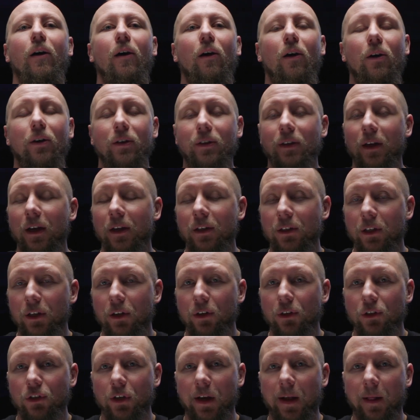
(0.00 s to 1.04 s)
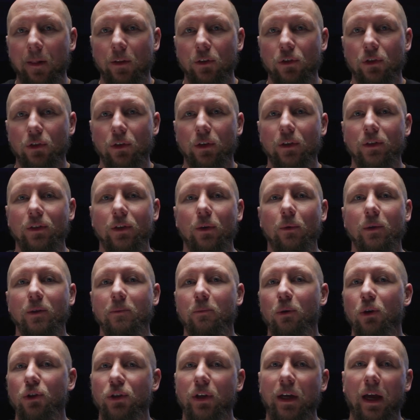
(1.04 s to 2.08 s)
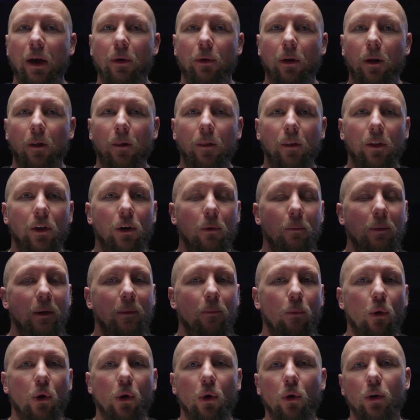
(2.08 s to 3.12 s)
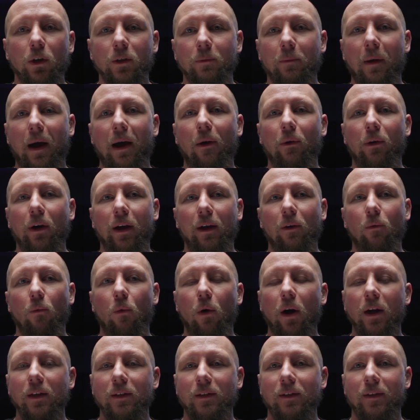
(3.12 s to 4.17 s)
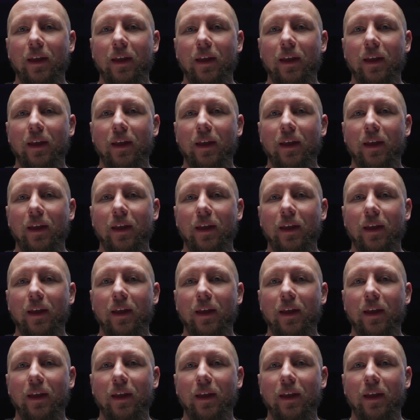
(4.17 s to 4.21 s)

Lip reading: are done to your Challenger, so it's pushing out a little bit more horsepower and wants